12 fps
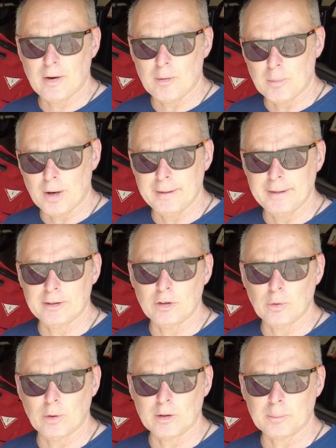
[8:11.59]
I might need to do
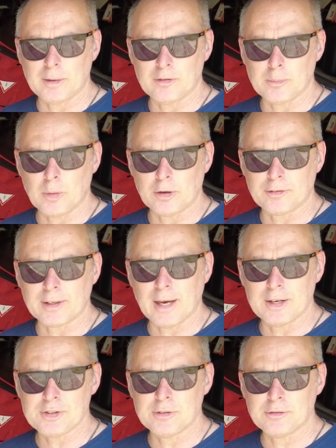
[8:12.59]
a little bit of a
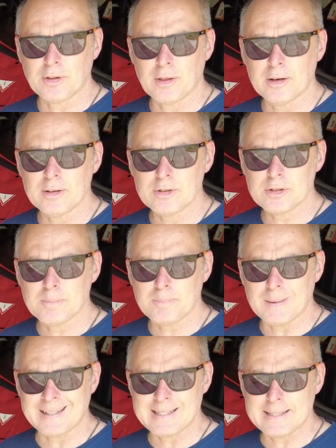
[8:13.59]
modification for those,
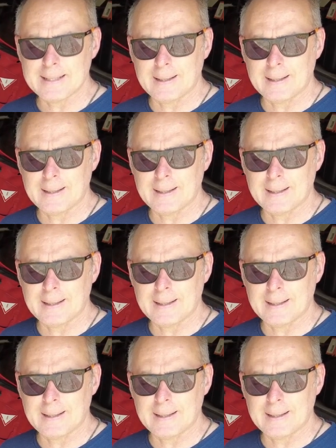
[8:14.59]
but